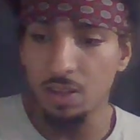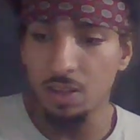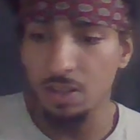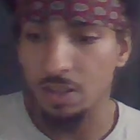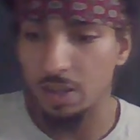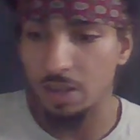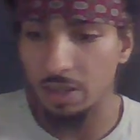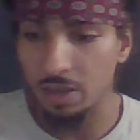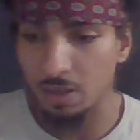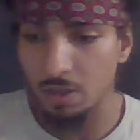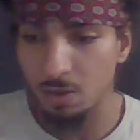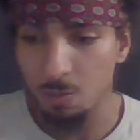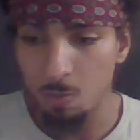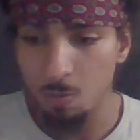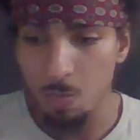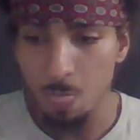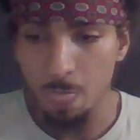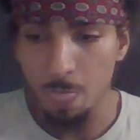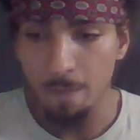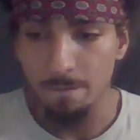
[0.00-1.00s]
Like,
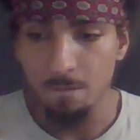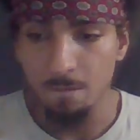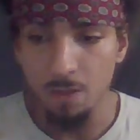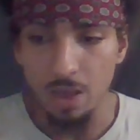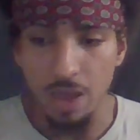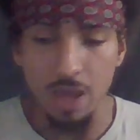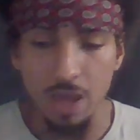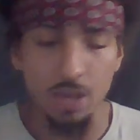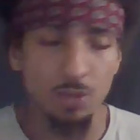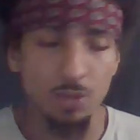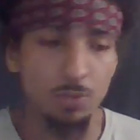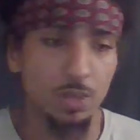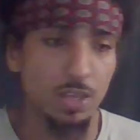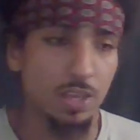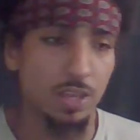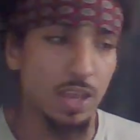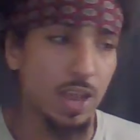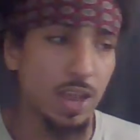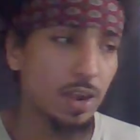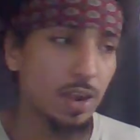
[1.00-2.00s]
I don't really
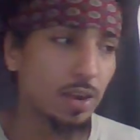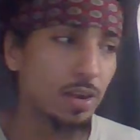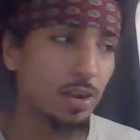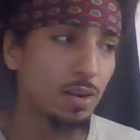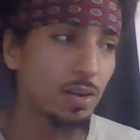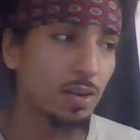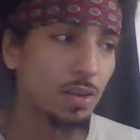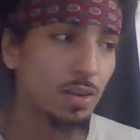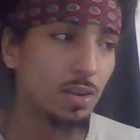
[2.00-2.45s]
care.